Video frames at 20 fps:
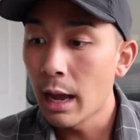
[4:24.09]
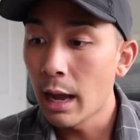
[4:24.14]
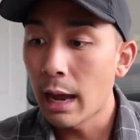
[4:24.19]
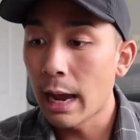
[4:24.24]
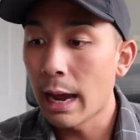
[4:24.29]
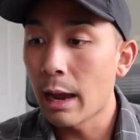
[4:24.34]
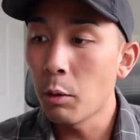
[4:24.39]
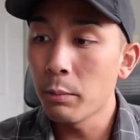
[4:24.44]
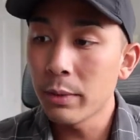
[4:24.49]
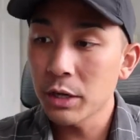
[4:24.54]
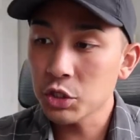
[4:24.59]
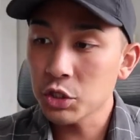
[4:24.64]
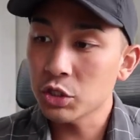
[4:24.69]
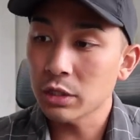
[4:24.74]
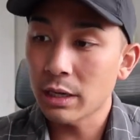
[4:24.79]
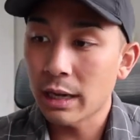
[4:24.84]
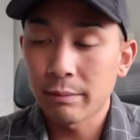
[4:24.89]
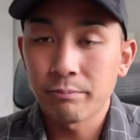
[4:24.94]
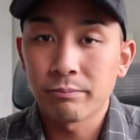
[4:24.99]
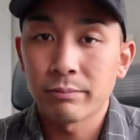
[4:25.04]
How
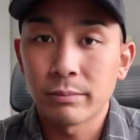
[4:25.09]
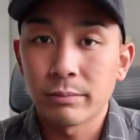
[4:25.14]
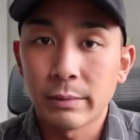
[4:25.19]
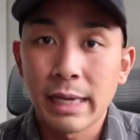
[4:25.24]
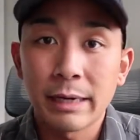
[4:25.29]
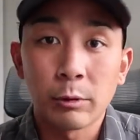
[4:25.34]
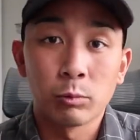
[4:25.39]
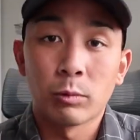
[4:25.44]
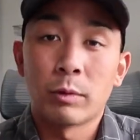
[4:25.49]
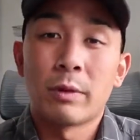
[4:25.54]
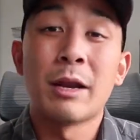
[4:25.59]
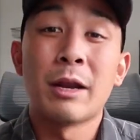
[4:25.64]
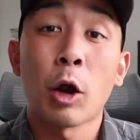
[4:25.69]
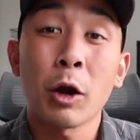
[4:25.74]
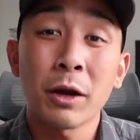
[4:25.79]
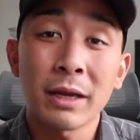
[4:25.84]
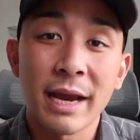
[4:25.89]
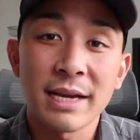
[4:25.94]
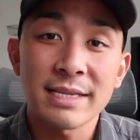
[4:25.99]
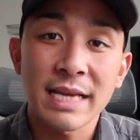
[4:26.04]
much like in
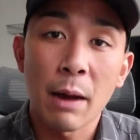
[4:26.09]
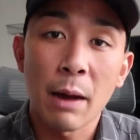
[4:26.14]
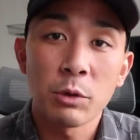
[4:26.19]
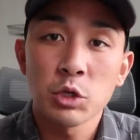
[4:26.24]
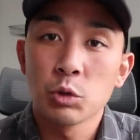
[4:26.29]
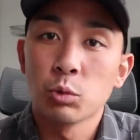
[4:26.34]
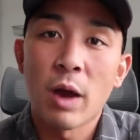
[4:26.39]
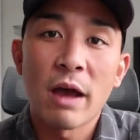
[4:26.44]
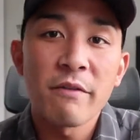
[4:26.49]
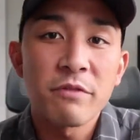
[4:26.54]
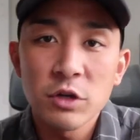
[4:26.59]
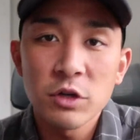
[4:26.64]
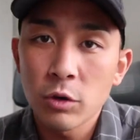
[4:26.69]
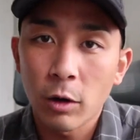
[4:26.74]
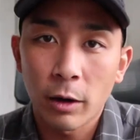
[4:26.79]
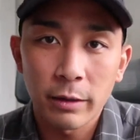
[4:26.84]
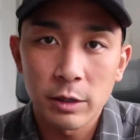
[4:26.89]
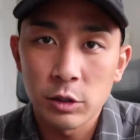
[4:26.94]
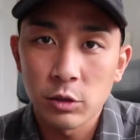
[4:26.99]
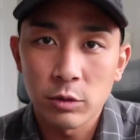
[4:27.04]
our case, how much
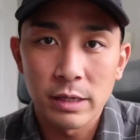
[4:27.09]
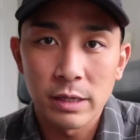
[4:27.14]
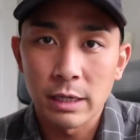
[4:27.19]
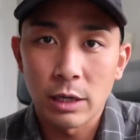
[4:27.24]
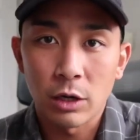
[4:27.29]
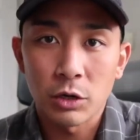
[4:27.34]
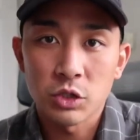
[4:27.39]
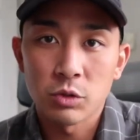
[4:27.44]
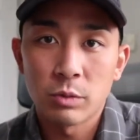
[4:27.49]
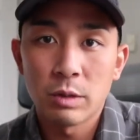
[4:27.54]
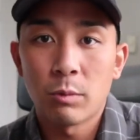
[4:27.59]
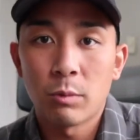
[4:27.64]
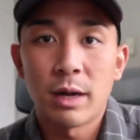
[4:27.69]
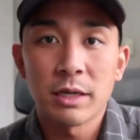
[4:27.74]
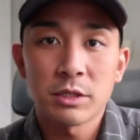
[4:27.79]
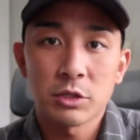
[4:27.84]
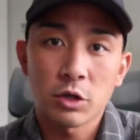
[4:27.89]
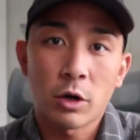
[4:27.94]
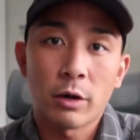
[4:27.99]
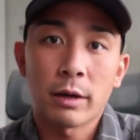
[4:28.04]
revenue are they doing a year? So we
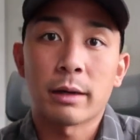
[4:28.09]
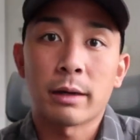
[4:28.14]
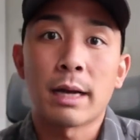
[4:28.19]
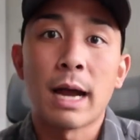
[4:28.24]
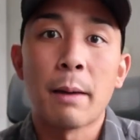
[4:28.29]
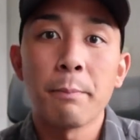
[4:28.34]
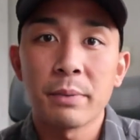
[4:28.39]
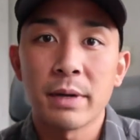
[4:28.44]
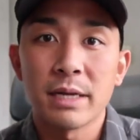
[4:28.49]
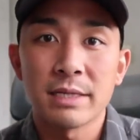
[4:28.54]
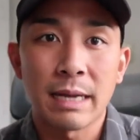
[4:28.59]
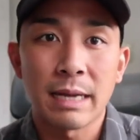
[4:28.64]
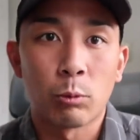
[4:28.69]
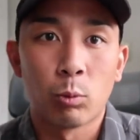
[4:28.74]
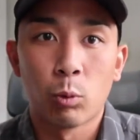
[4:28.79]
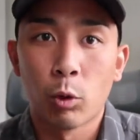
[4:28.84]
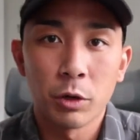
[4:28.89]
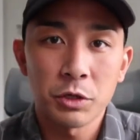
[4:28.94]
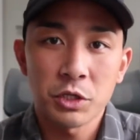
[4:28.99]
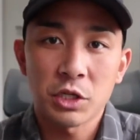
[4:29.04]
want to target companies
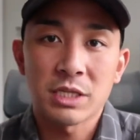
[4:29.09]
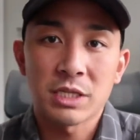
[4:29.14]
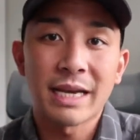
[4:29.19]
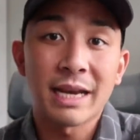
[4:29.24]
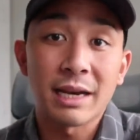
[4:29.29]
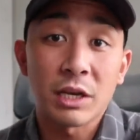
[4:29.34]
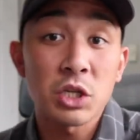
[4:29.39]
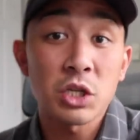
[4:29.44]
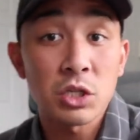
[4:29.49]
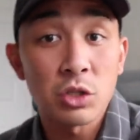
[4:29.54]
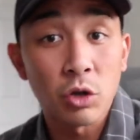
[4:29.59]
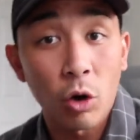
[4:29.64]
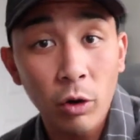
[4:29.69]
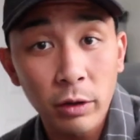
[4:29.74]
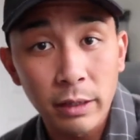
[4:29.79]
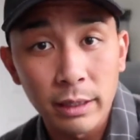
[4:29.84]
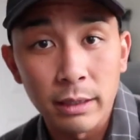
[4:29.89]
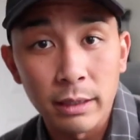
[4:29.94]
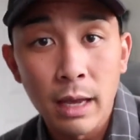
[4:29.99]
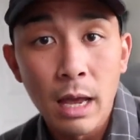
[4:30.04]
that weren't just getting
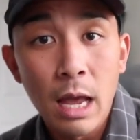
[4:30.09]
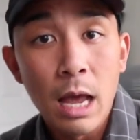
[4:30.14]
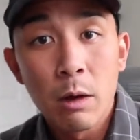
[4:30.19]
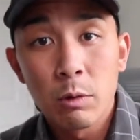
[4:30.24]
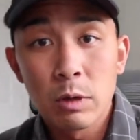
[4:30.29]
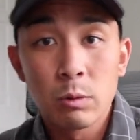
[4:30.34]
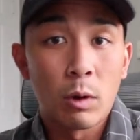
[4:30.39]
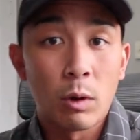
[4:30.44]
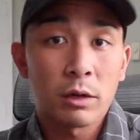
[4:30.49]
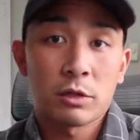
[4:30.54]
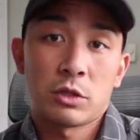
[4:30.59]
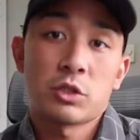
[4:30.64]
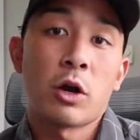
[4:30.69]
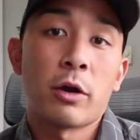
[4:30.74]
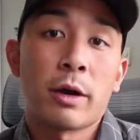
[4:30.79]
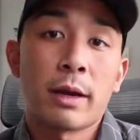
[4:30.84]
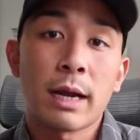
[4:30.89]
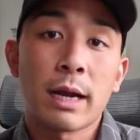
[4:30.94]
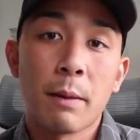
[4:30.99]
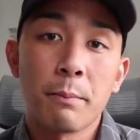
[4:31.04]
started. We want to
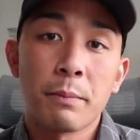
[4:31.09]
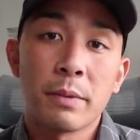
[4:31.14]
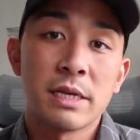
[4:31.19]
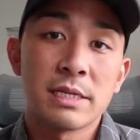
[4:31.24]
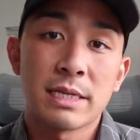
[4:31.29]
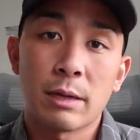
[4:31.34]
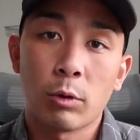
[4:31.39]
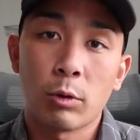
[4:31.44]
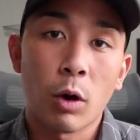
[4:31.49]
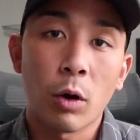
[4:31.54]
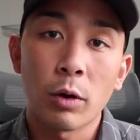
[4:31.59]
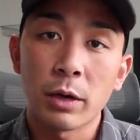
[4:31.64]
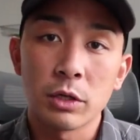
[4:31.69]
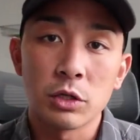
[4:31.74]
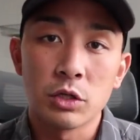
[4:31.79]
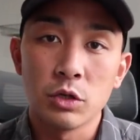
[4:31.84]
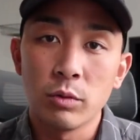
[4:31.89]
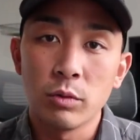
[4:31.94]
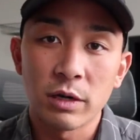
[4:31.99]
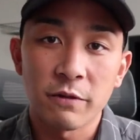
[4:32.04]
target companies that were
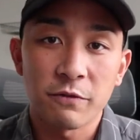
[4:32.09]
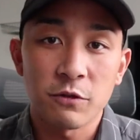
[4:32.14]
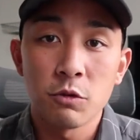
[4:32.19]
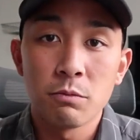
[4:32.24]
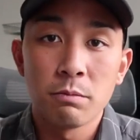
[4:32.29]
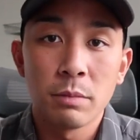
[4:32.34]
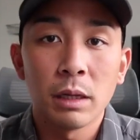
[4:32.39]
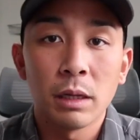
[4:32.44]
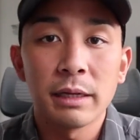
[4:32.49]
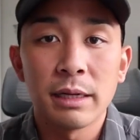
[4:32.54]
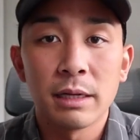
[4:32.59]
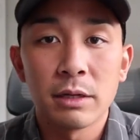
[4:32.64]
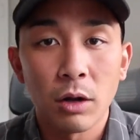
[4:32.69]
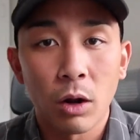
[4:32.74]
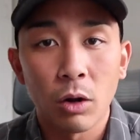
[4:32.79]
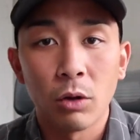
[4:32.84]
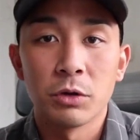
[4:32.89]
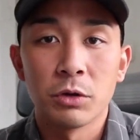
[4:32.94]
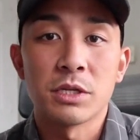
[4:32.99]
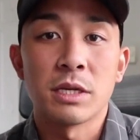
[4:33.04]
already doing a few million
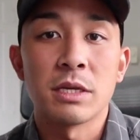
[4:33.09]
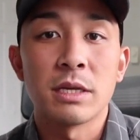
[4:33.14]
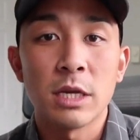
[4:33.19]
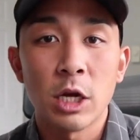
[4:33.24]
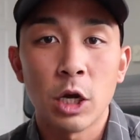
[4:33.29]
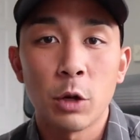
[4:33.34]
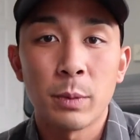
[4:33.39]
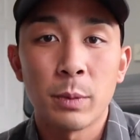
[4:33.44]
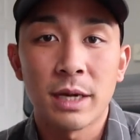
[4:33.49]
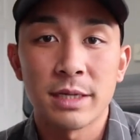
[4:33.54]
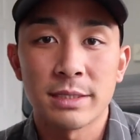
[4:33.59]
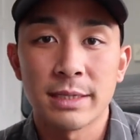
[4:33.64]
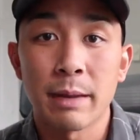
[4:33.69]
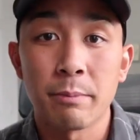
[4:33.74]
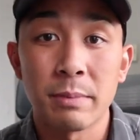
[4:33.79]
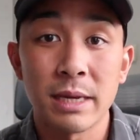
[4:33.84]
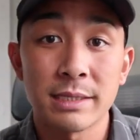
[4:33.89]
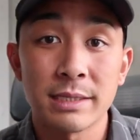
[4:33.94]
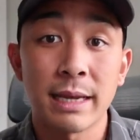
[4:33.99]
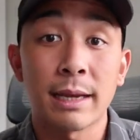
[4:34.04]
dollars a year because
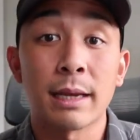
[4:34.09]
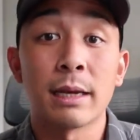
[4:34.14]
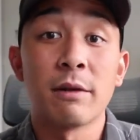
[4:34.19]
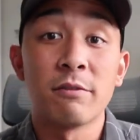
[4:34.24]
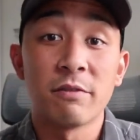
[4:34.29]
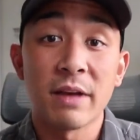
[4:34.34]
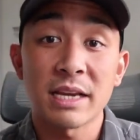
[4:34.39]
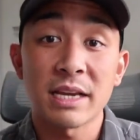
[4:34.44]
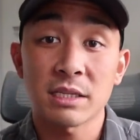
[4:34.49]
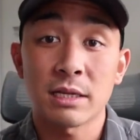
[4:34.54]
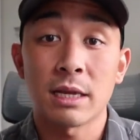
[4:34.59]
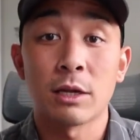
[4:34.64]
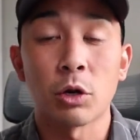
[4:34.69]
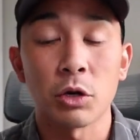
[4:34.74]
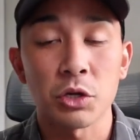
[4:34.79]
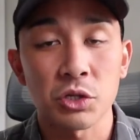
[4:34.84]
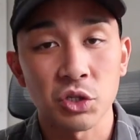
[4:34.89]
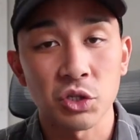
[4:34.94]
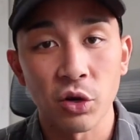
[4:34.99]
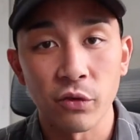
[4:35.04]
that means they can invest in
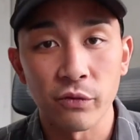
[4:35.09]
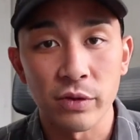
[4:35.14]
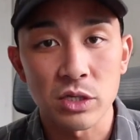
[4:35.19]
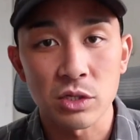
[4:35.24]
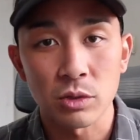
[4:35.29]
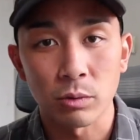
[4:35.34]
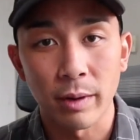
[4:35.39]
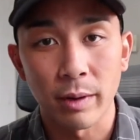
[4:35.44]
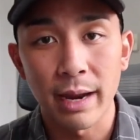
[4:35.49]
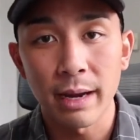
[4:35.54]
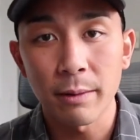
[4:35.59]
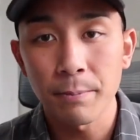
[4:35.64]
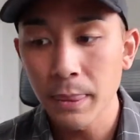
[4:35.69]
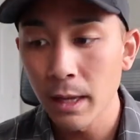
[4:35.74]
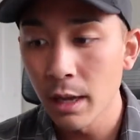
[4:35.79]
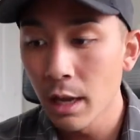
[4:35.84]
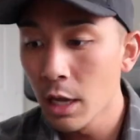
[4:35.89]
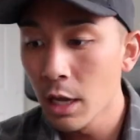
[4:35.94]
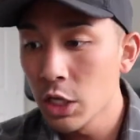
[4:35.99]
our service, right?